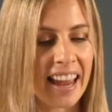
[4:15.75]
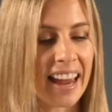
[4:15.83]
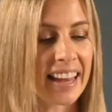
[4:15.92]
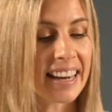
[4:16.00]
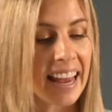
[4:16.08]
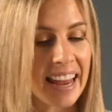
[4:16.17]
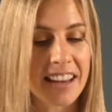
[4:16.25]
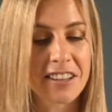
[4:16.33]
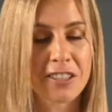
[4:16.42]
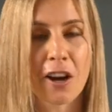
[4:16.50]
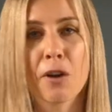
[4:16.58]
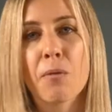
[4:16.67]
and
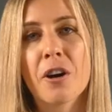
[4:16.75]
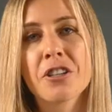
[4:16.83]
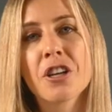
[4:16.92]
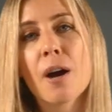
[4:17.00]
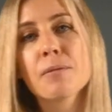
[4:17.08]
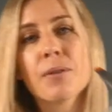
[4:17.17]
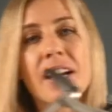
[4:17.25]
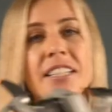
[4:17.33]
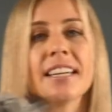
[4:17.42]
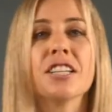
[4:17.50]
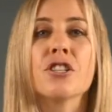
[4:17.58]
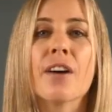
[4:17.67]
hands-on workshops where I
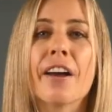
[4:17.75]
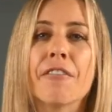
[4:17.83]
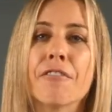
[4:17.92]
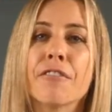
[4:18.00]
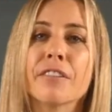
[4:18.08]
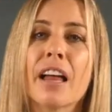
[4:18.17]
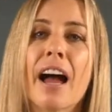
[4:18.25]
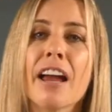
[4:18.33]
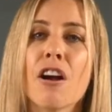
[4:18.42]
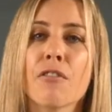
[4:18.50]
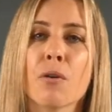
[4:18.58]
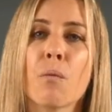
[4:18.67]
teach you how to fly
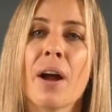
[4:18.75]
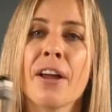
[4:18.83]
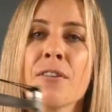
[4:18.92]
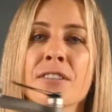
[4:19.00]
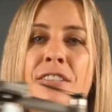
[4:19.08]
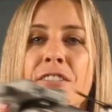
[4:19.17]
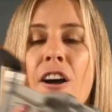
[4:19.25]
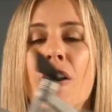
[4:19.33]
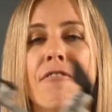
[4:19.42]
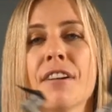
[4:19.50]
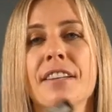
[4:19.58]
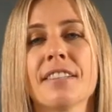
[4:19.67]
over whales and
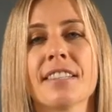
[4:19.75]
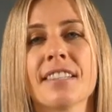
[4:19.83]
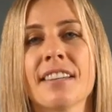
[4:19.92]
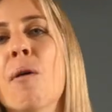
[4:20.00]
dolphins.